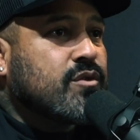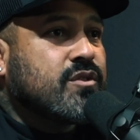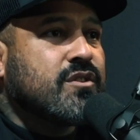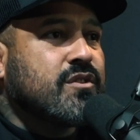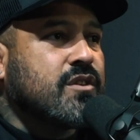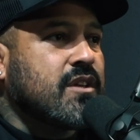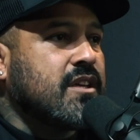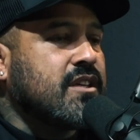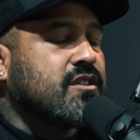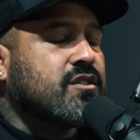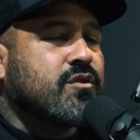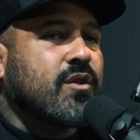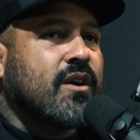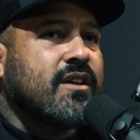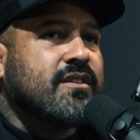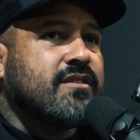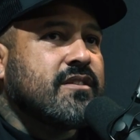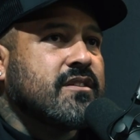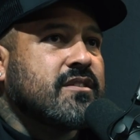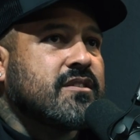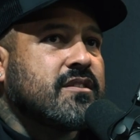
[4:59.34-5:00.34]
well, it's
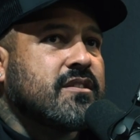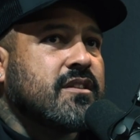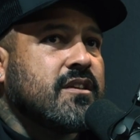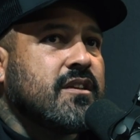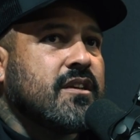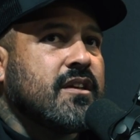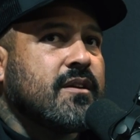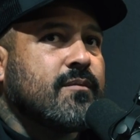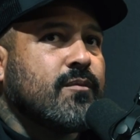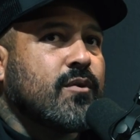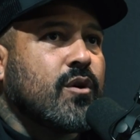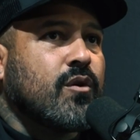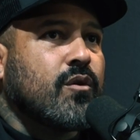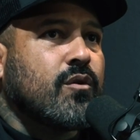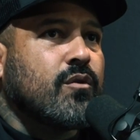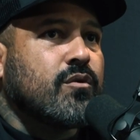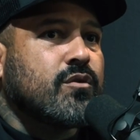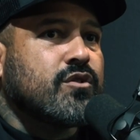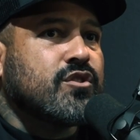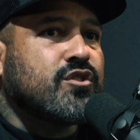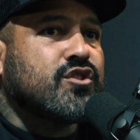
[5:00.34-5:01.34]
crazy to see him
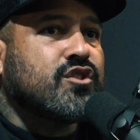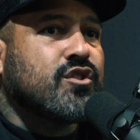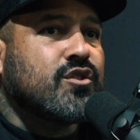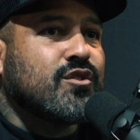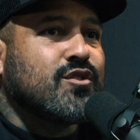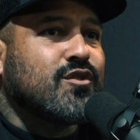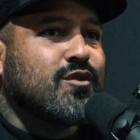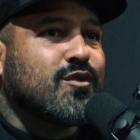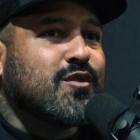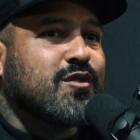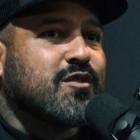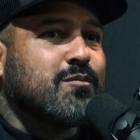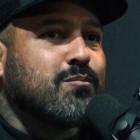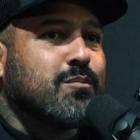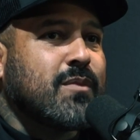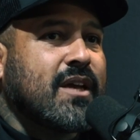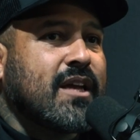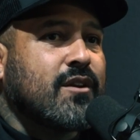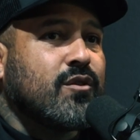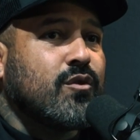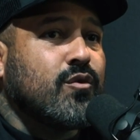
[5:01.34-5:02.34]
go, just turn into this
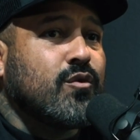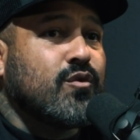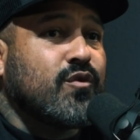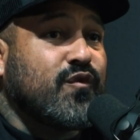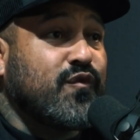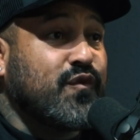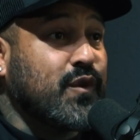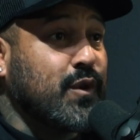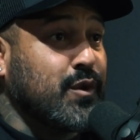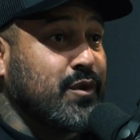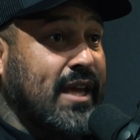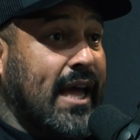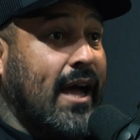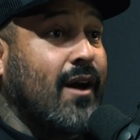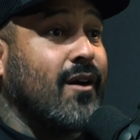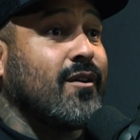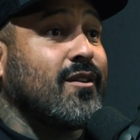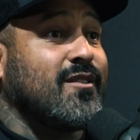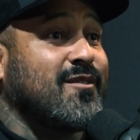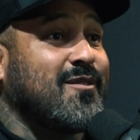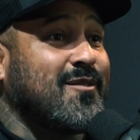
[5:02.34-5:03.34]
man who's filled
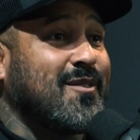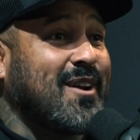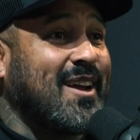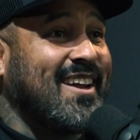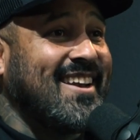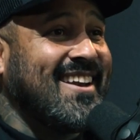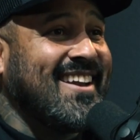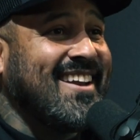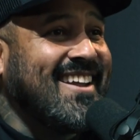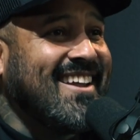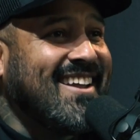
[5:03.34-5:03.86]
out, right?